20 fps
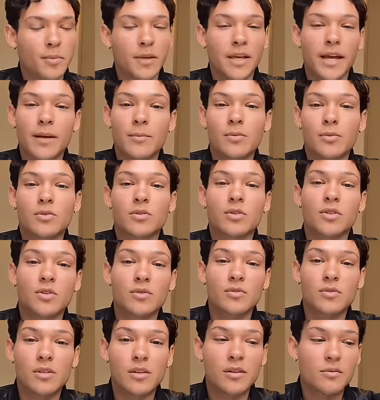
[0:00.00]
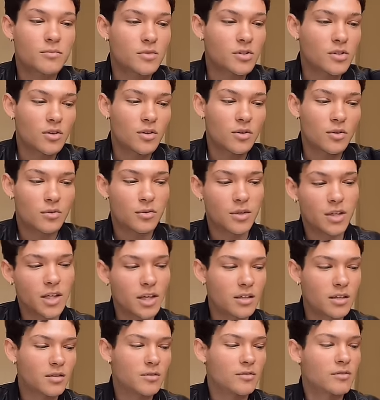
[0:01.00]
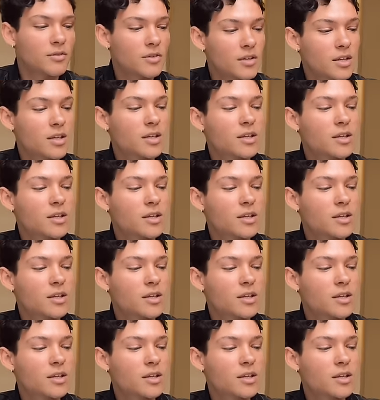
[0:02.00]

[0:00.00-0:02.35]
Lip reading: be able to use them. So we kind of...